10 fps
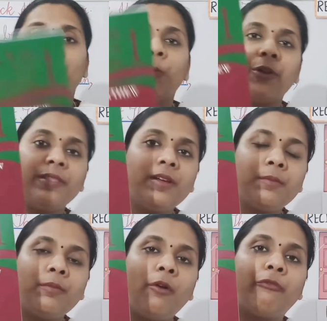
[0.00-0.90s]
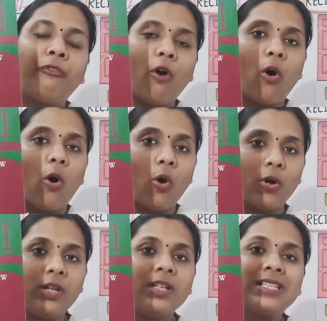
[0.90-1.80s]
Rhythm for
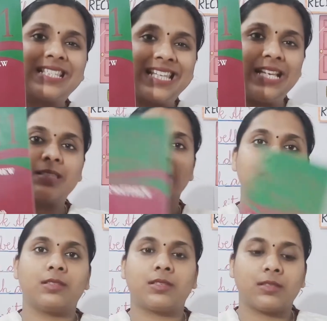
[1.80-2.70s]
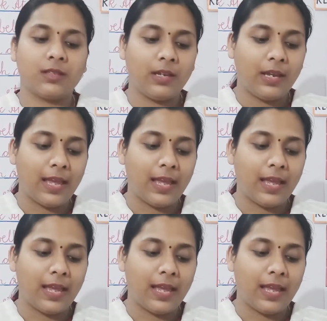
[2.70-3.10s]
All Seasons.